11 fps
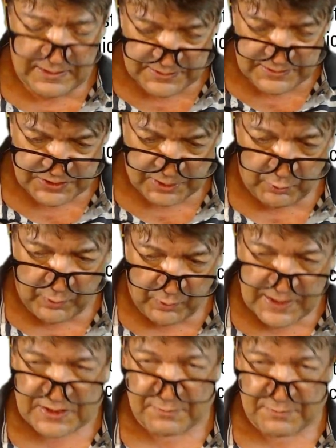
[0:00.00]

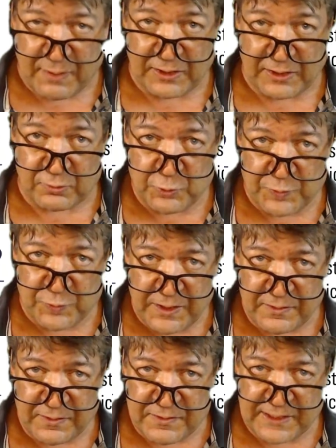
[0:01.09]
Summarize them by
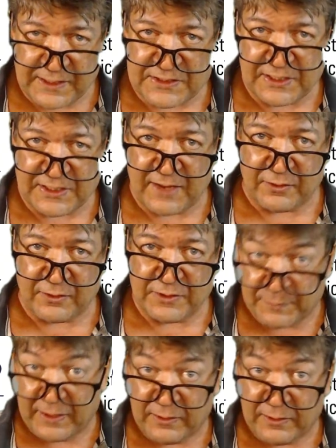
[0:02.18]
grouping things together into
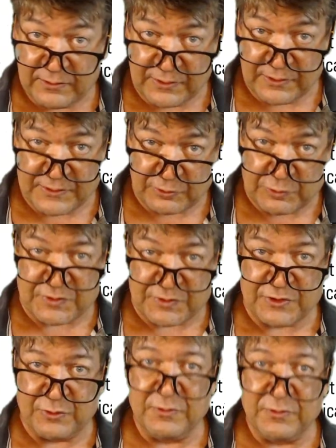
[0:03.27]
into groups of
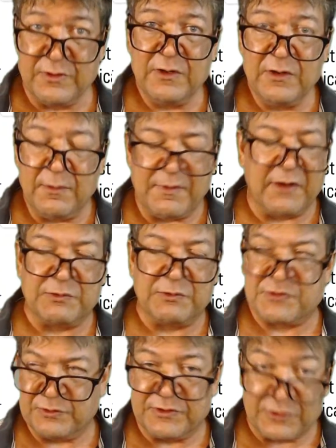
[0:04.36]
two, not groups of
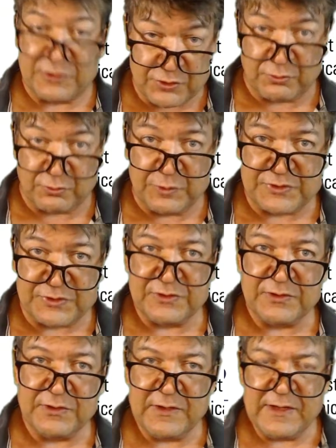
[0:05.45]
two, into two groups,
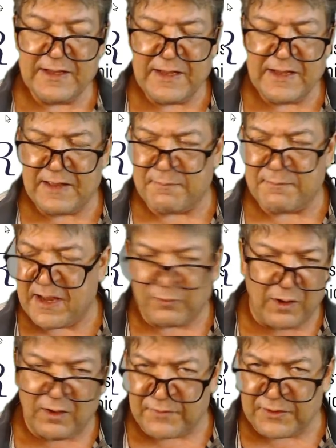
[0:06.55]
and then make
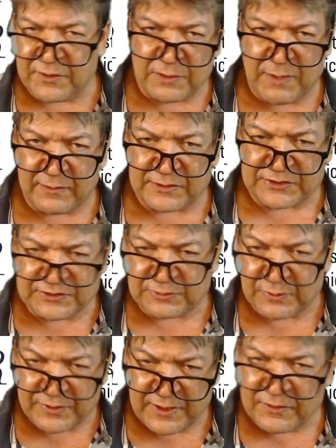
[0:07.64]
relevant comparisons
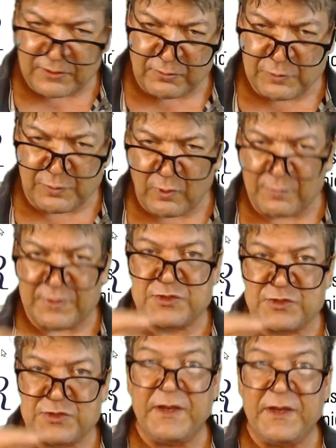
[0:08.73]
within the group or
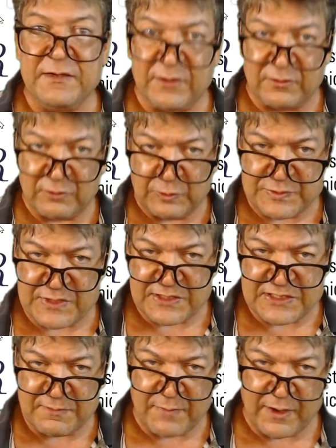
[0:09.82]
between the groups. That's
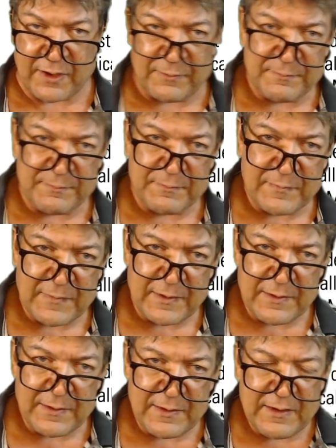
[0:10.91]
even better.
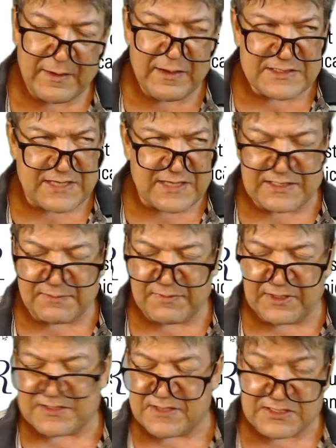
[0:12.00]
Saying something
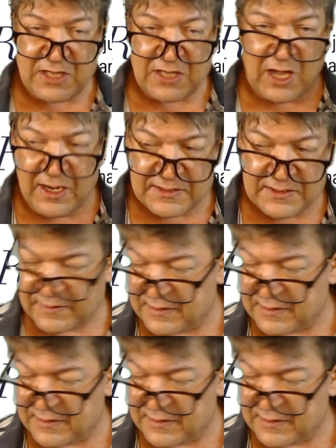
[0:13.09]
is this is the highest and this